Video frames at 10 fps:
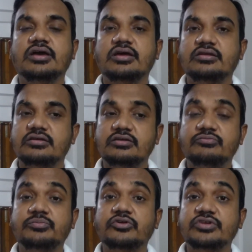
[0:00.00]
and
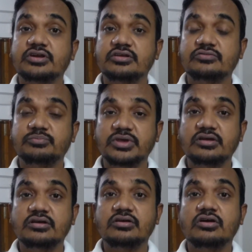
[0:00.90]
if project is
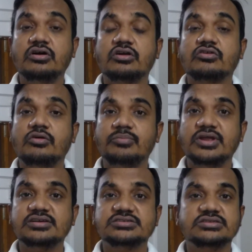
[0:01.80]
big or
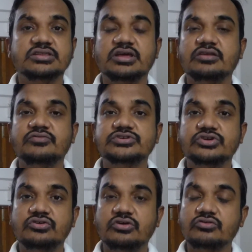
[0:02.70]
complex then we
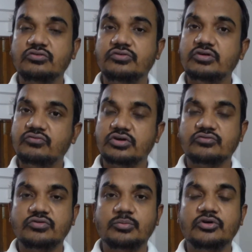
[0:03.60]
should not go for
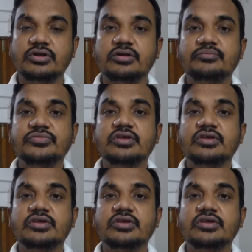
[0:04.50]
waterfall model.